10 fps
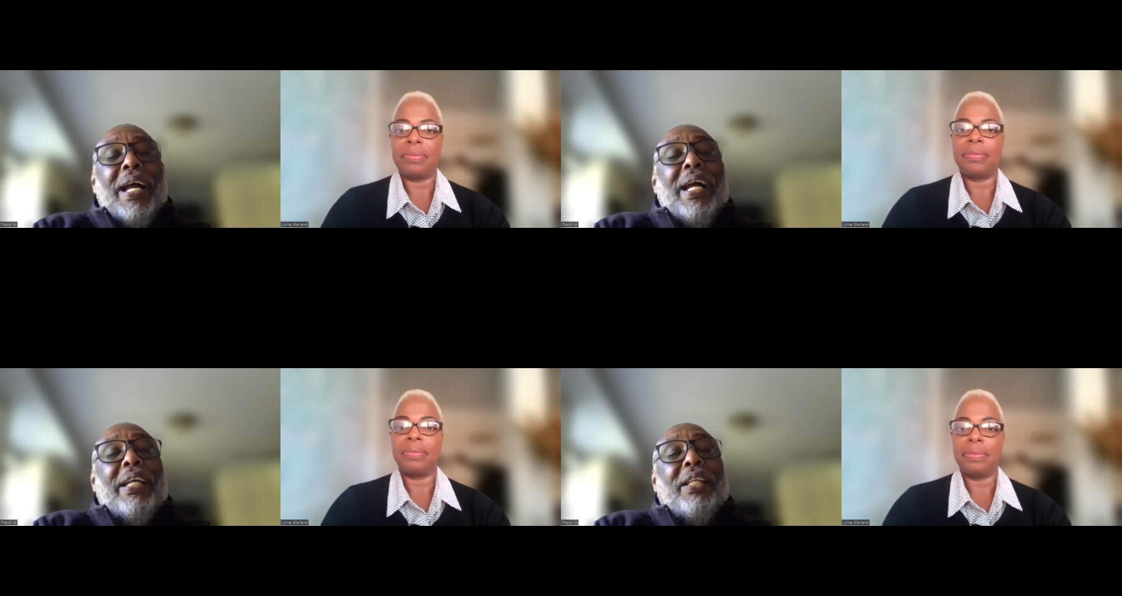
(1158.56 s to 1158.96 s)

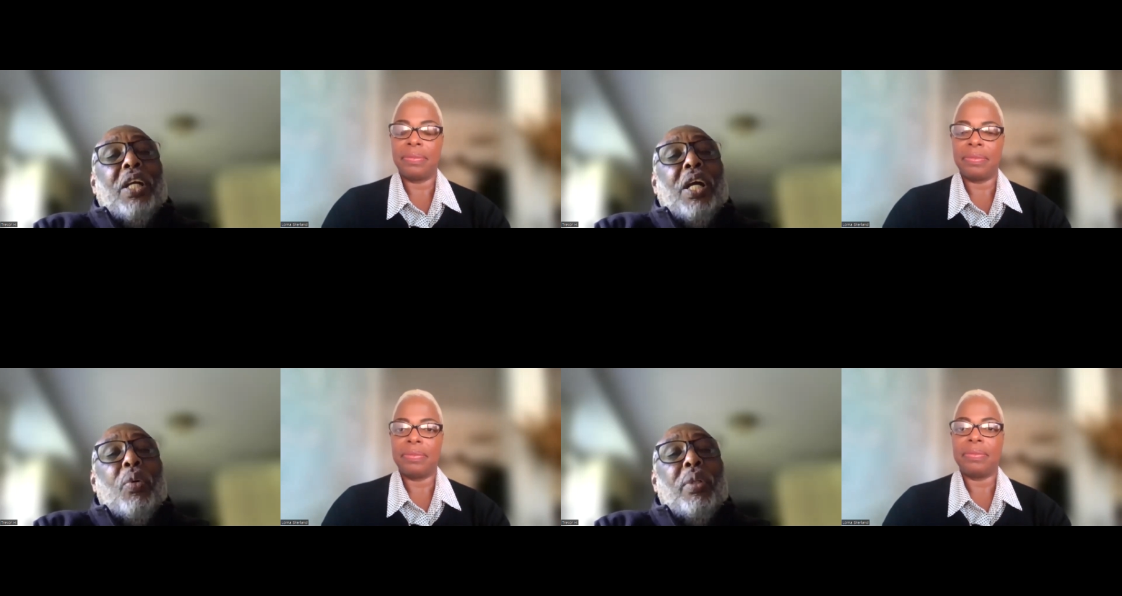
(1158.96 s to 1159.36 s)
Speaker 1: I
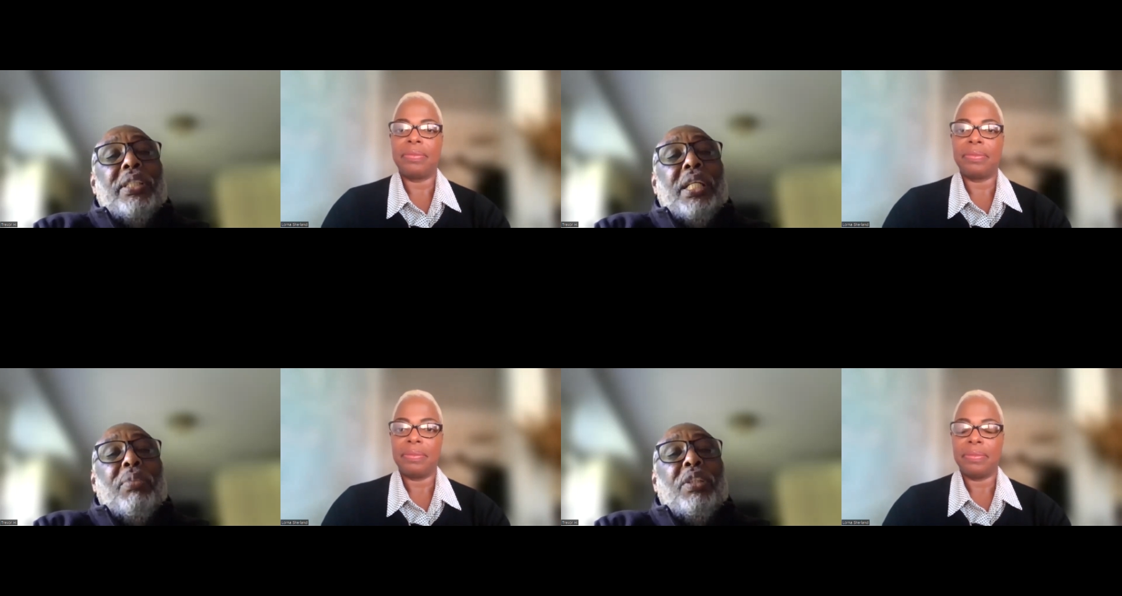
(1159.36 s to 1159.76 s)
now
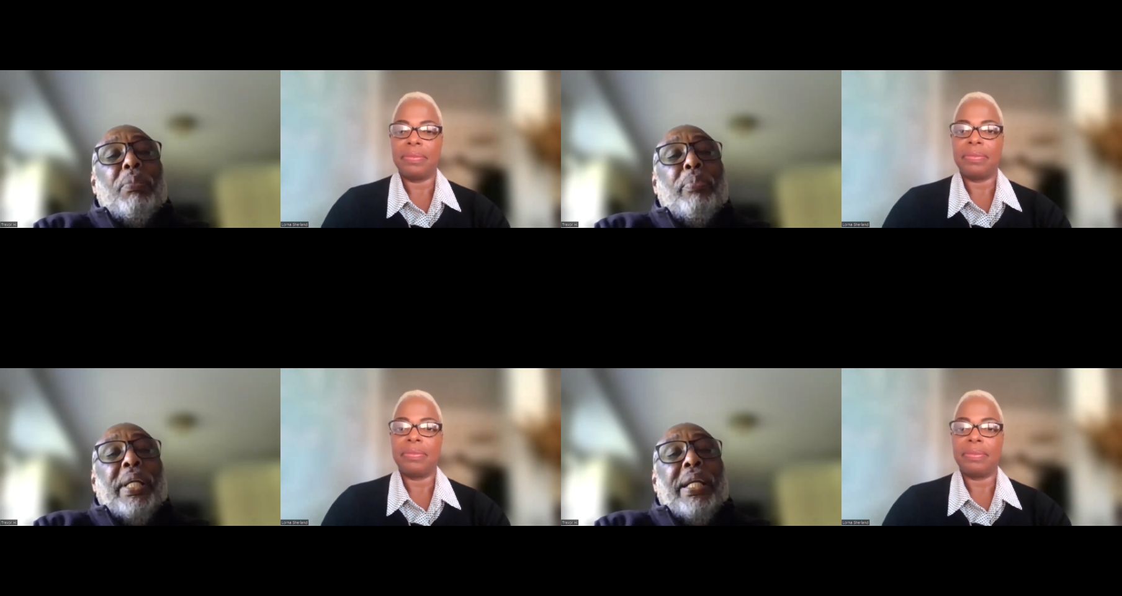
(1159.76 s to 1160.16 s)
was able to
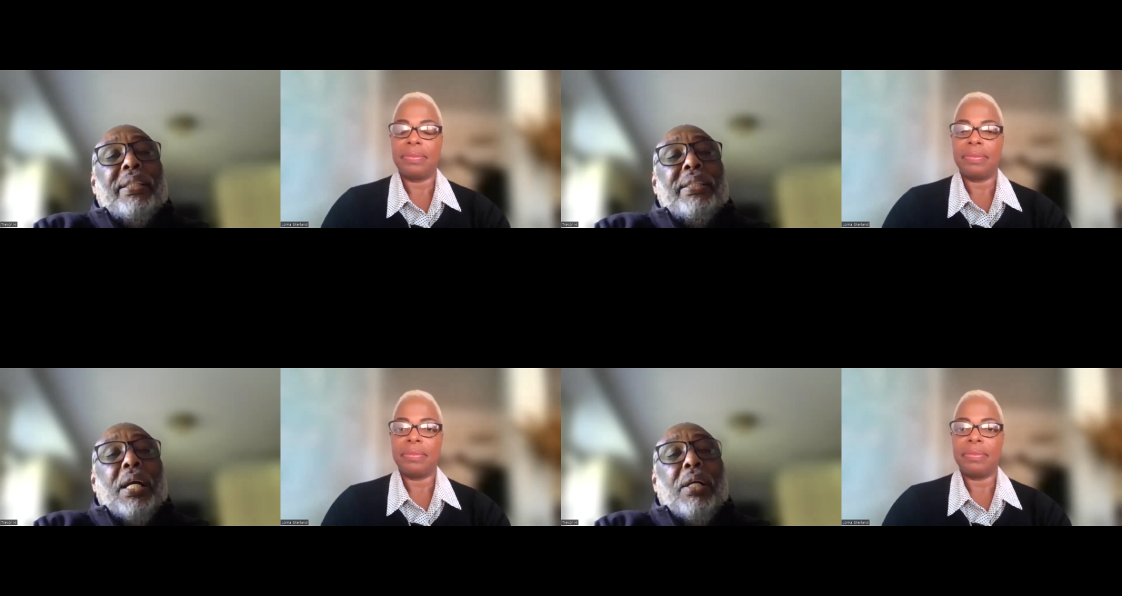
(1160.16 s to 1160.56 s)
bring
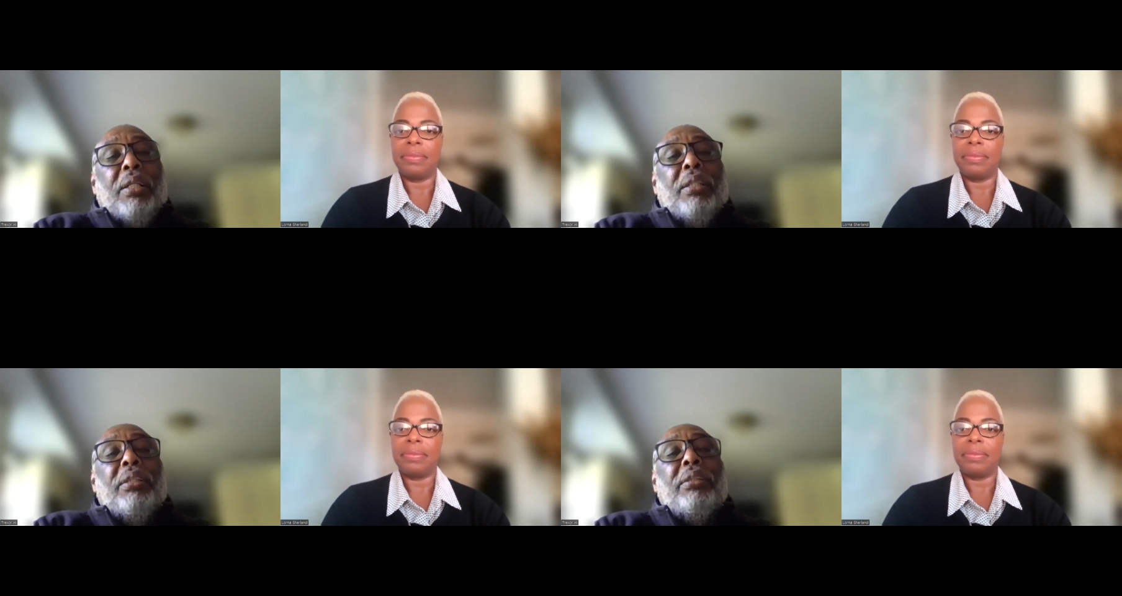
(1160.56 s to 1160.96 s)
it
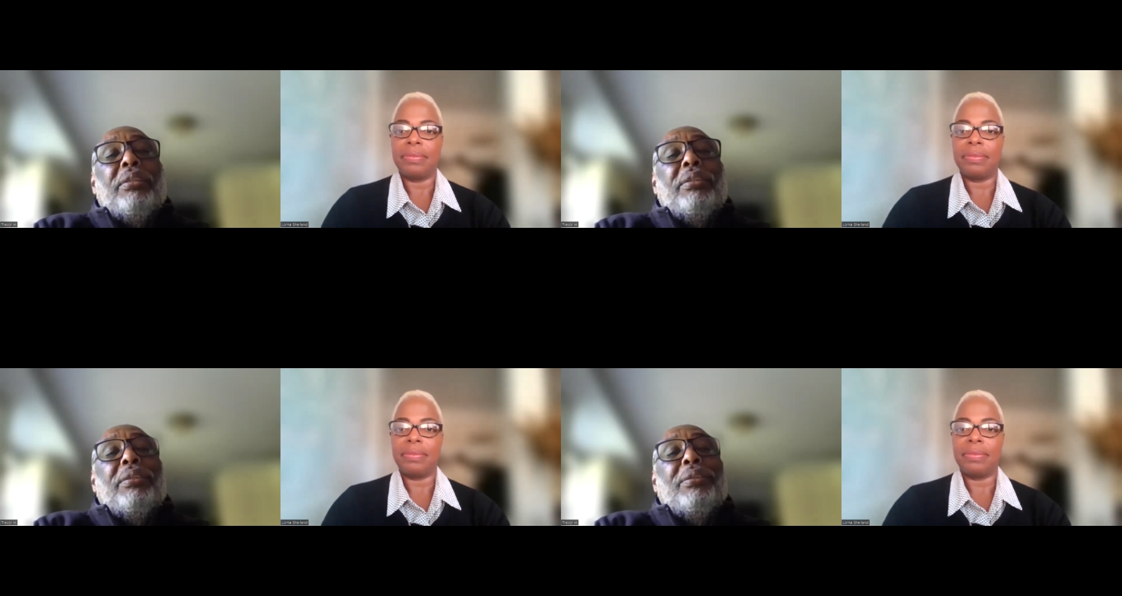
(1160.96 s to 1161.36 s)
down
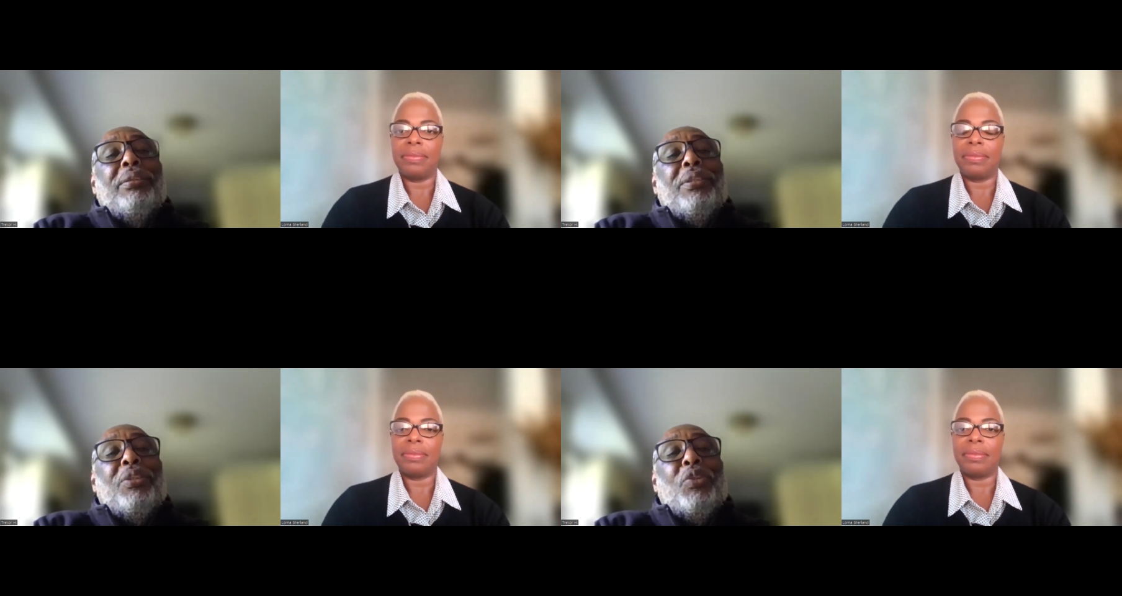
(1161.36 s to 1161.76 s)

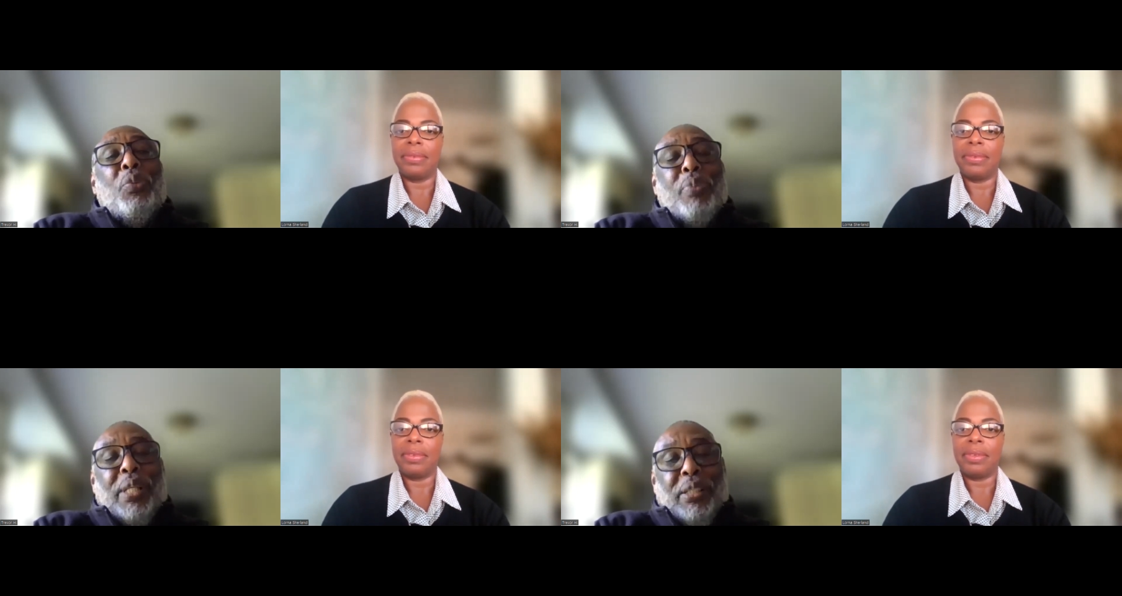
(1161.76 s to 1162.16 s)
to
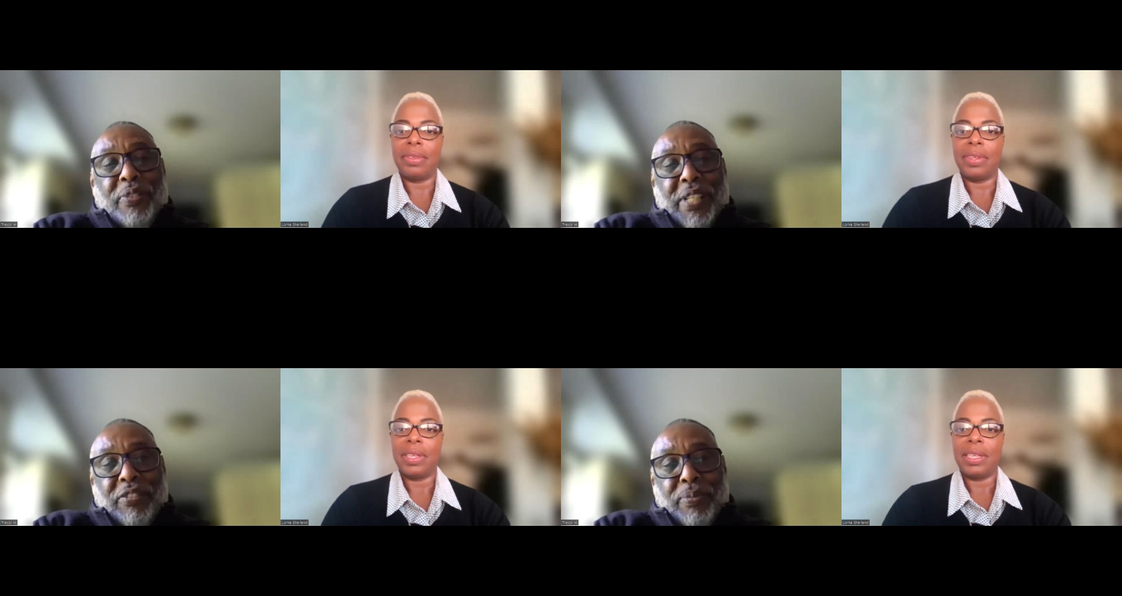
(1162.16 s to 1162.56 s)

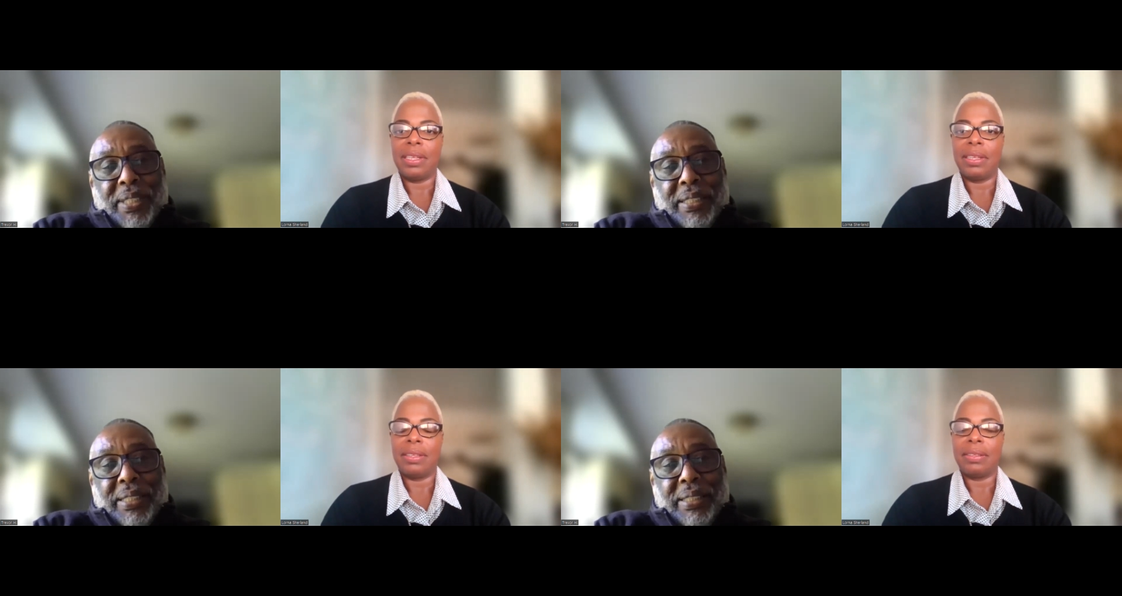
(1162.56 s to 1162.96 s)

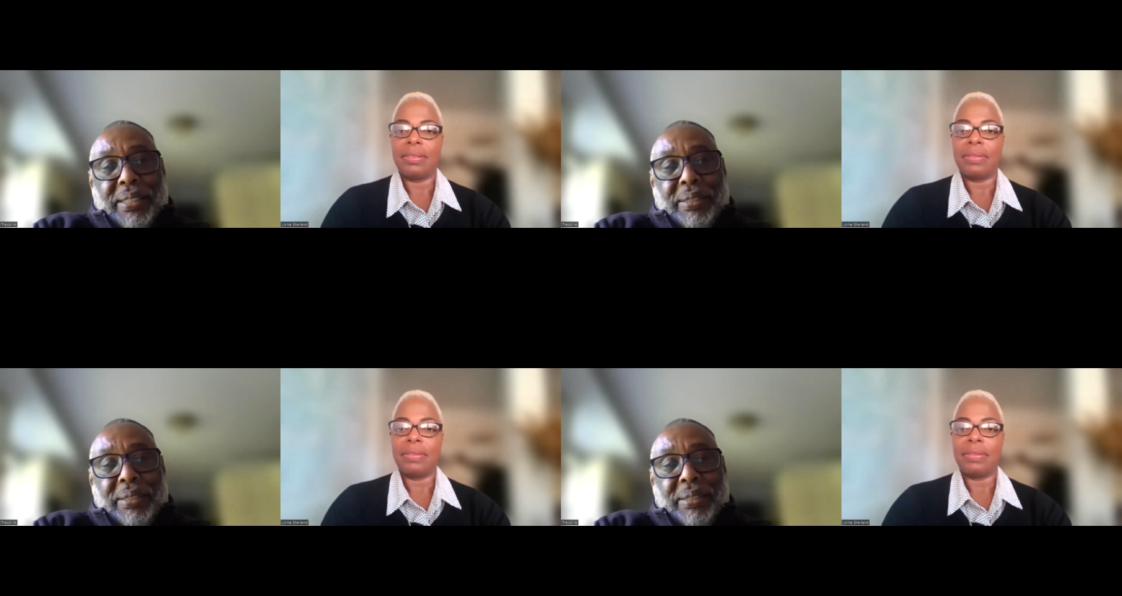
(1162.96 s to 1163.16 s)
2.5%